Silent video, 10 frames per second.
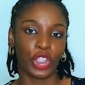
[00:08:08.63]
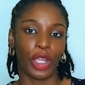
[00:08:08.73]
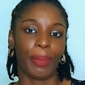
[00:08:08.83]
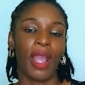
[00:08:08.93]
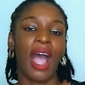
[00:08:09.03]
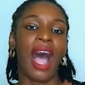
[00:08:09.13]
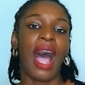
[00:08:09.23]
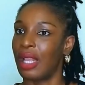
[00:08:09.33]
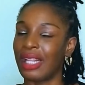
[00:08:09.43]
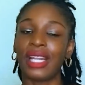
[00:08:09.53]
And let
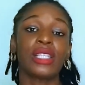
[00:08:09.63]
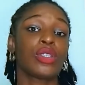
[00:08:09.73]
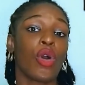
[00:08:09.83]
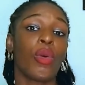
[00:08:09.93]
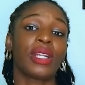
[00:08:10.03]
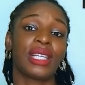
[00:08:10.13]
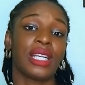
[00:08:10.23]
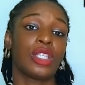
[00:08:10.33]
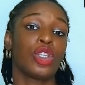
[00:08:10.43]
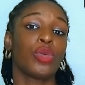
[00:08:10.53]
us know what it is you
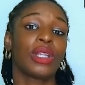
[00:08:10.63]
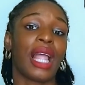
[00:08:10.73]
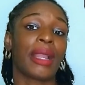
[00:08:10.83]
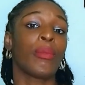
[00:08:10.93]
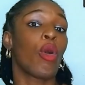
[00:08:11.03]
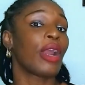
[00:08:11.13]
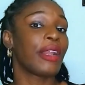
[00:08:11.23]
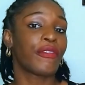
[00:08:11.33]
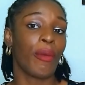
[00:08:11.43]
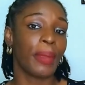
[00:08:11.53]
would like more
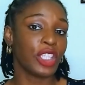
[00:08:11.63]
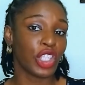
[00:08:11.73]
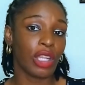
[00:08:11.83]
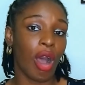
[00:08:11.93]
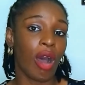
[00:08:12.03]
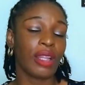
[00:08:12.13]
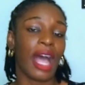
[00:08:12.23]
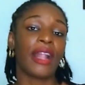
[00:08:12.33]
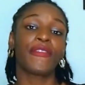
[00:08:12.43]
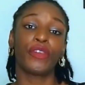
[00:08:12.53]
information on, and
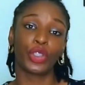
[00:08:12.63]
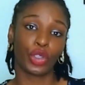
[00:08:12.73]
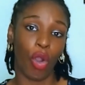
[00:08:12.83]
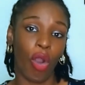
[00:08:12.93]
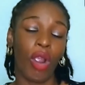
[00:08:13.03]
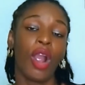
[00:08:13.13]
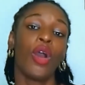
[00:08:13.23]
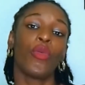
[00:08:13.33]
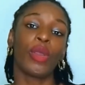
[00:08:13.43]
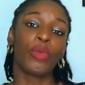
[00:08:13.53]
for sure we
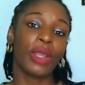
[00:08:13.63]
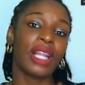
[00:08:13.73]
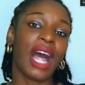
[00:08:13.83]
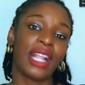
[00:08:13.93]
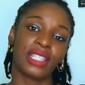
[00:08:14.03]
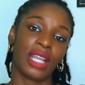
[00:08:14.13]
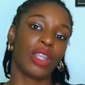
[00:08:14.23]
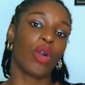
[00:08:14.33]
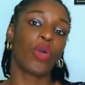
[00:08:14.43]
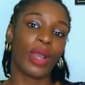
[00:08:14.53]
will answer your
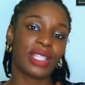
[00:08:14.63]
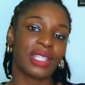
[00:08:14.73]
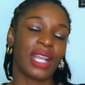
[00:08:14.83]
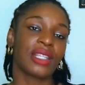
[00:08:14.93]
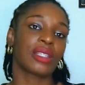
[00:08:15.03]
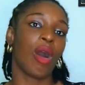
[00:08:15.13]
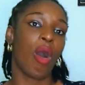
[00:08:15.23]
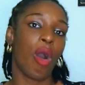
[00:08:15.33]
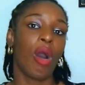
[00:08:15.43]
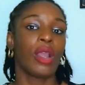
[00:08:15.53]
questions or
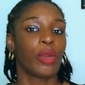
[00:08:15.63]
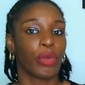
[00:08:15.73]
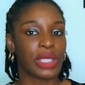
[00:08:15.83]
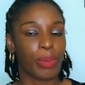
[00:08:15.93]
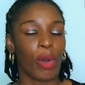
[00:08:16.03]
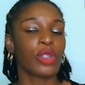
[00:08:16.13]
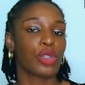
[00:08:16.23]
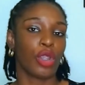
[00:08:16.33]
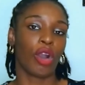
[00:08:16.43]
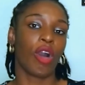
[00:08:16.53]
respond to your
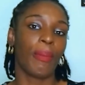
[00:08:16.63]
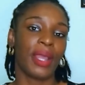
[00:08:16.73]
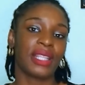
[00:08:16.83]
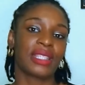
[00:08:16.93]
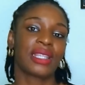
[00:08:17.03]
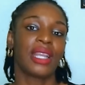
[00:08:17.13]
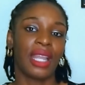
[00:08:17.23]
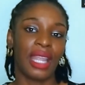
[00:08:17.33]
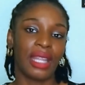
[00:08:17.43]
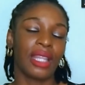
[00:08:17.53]
comments in the
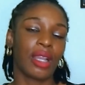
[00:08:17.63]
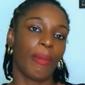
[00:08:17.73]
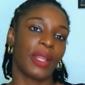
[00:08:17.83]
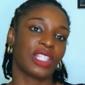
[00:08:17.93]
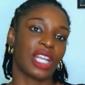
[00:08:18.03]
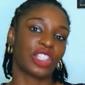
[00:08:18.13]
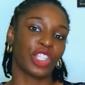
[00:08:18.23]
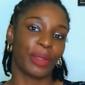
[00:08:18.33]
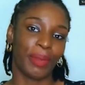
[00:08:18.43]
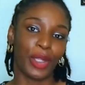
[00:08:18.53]
comment section
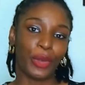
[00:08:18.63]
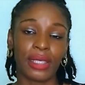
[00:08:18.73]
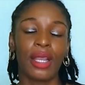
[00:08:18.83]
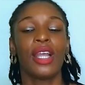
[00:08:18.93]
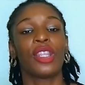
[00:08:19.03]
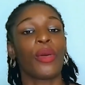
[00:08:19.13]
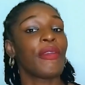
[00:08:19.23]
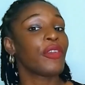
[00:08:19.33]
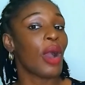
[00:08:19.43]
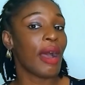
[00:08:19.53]
below. Now if you
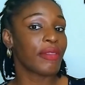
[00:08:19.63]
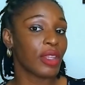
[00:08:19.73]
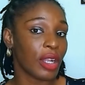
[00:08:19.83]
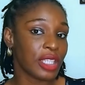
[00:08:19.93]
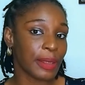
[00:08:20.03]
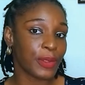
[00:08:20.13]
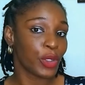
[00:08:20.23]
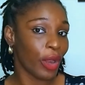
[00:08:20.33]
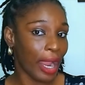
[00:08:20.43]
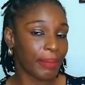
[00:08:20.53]
have not subscribed
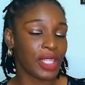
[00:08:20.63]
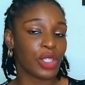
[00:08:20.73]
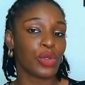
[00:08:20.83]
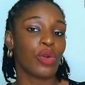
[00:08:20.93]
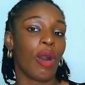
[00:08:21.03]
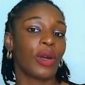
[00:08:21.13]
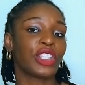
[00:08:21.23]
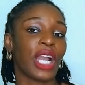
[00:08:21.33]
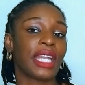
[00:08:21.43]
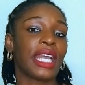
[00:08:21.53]
to our
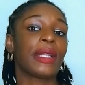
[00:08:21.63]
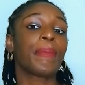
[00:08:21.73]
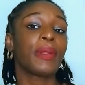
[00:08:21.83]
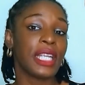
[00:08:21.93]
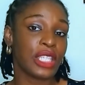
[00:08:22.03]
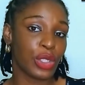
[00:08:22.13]
channel, please do